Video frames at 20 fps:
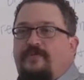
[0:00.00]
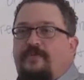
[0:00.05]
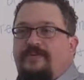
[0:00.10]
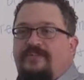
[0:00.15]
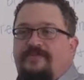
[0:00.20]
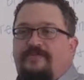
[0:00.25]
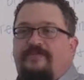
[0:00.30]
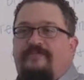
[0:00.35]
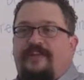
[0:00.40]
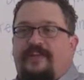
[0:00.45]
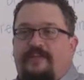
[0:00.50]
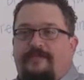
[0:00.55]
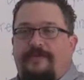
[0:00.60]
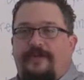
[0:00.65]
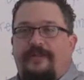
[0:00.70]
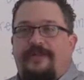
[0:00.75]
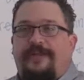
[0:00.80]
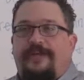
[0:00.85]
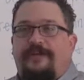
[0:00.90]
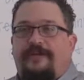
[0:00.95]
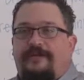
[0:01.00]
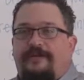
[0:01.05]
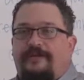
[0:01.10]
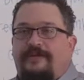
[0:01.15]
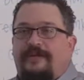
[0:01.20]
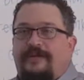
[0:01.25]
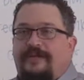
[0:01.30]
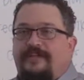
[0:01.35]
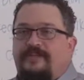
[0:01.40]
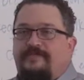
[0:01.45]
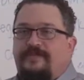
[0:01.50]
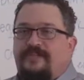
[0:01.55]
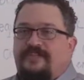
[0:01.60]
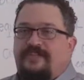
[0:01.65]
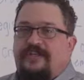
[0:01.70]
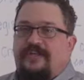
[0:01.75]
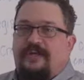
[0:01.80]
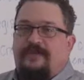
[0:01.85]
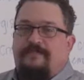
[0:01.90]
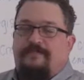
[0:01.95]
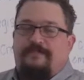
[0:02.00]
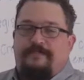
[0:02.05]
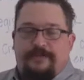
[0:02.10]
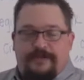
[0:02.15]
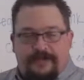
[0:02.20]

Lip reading: want some availability to be set up.